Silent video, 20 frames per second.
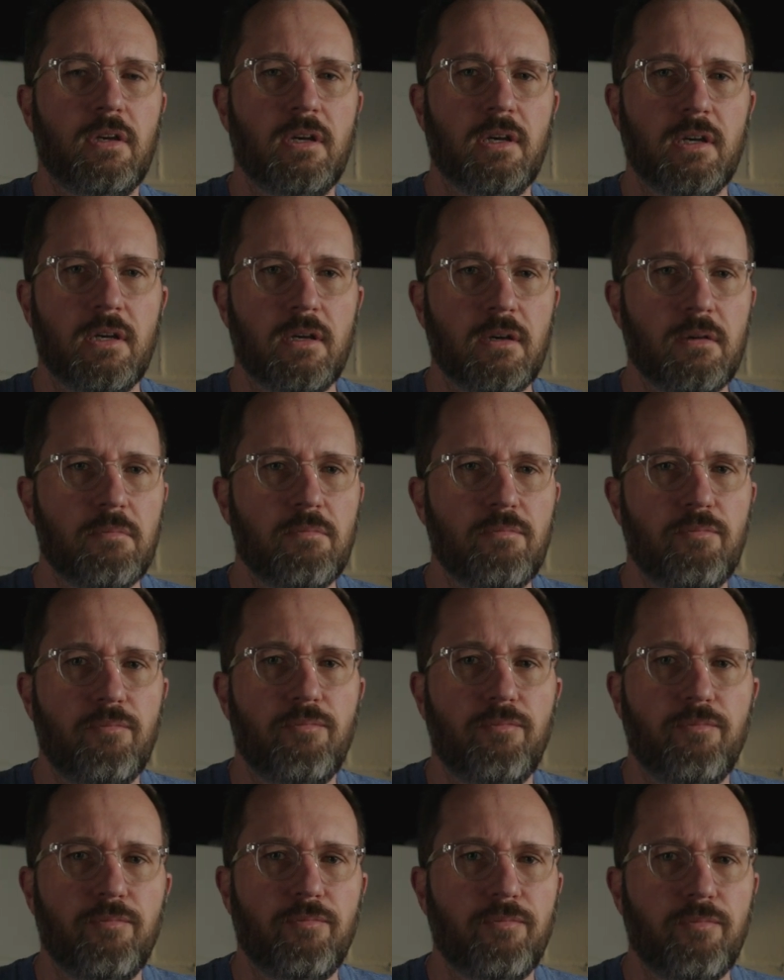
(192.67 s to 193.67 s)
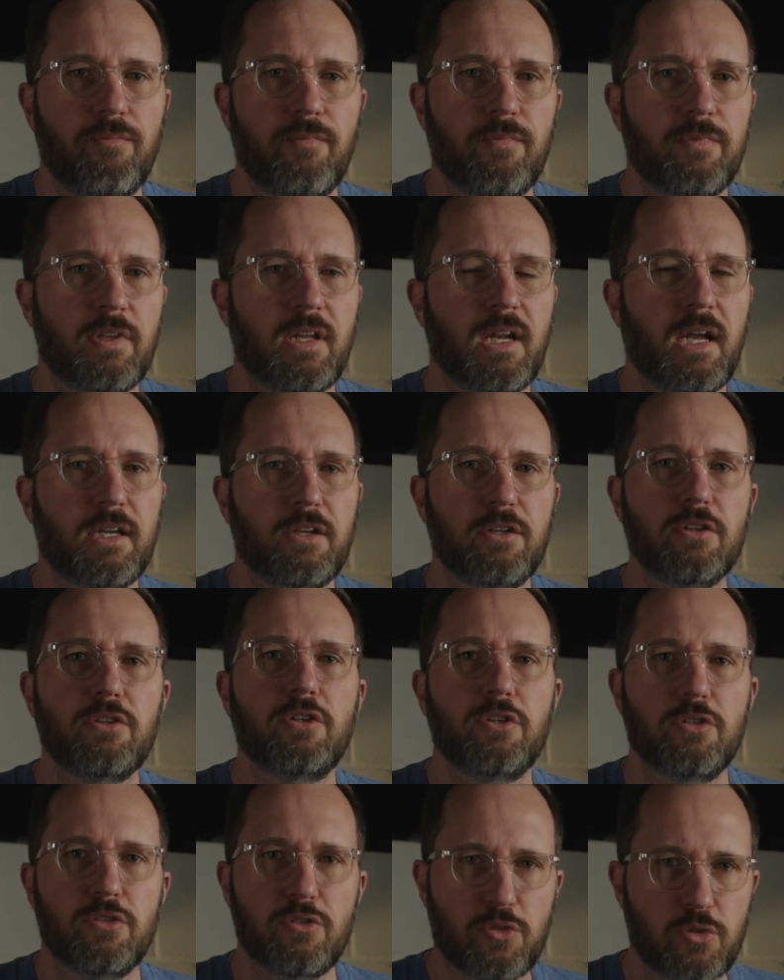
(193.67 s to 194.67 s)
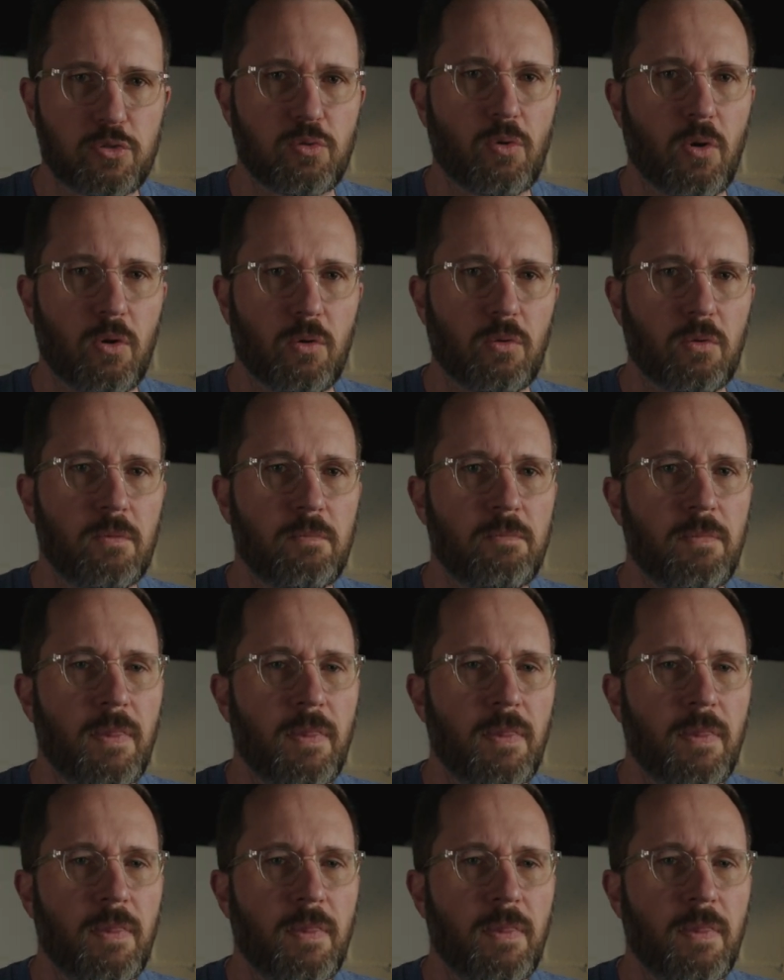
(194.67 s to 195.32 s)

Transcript: um, that I could control.